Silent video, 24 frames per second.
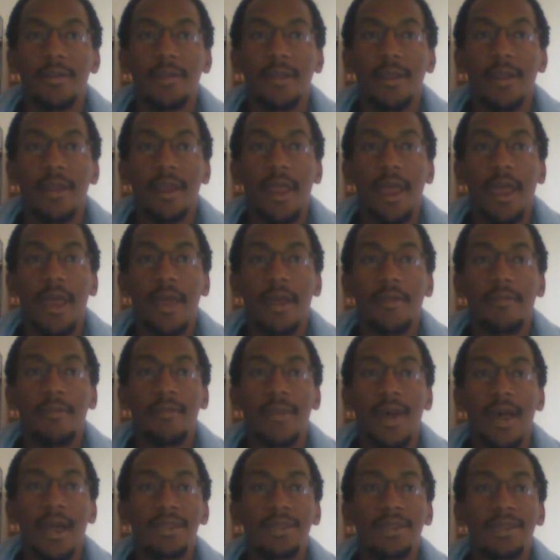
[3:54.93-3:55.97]
It had
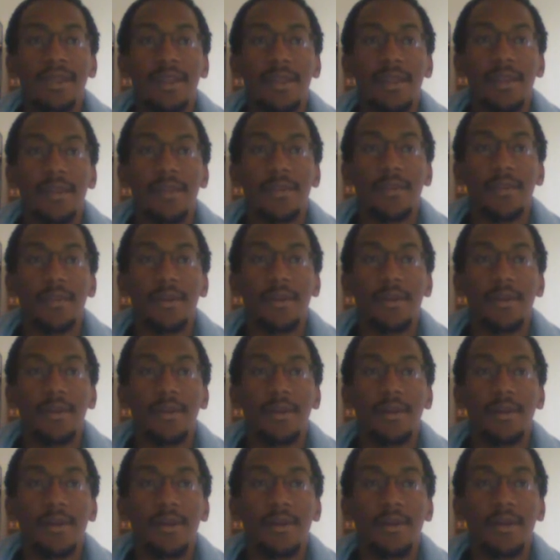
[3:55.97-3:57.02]
Masahito,
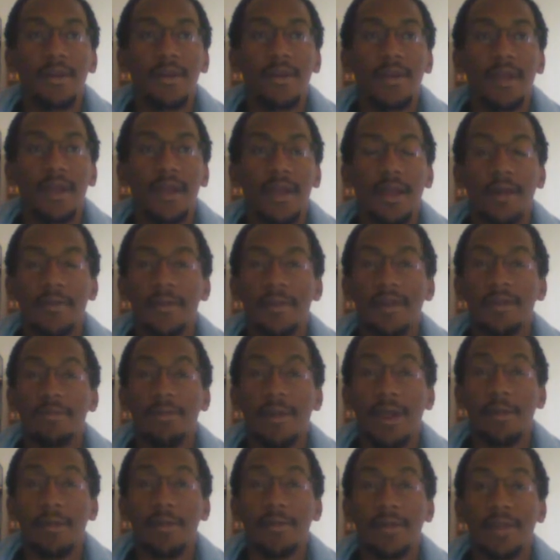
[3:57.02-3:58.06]
and I'm gonna
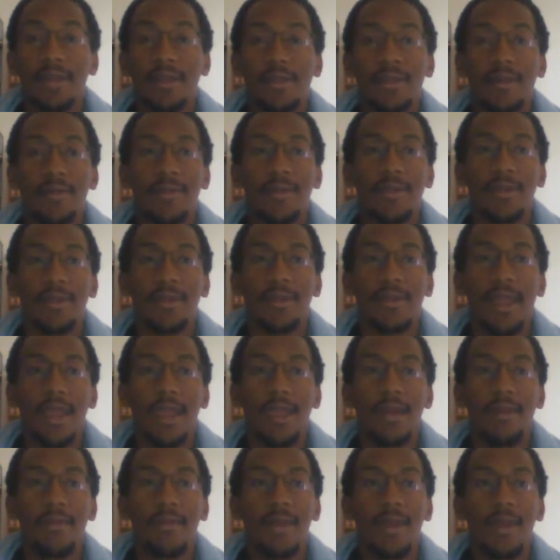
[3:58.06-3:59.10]
probably mess up his
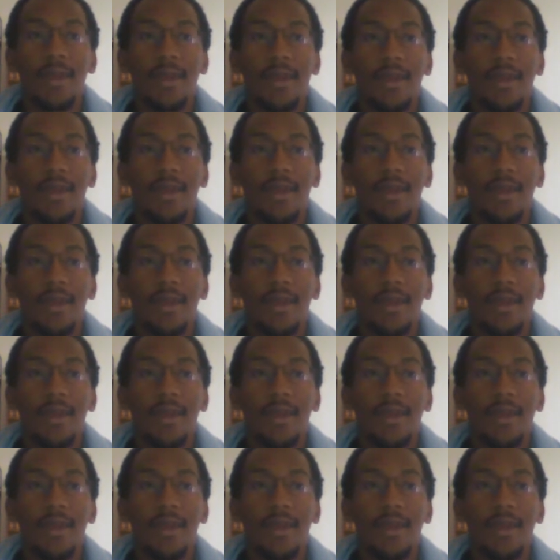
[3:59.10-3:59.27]
name,